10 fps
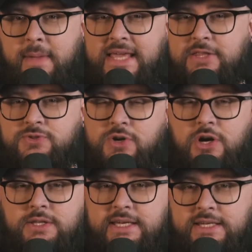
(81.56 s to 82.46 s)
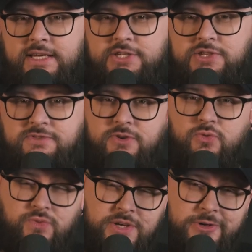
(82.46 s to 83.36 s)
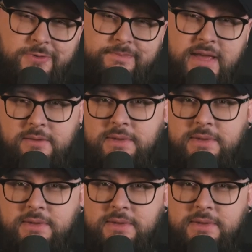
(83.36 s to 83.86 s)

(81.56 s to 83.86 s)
making those online connections feel real and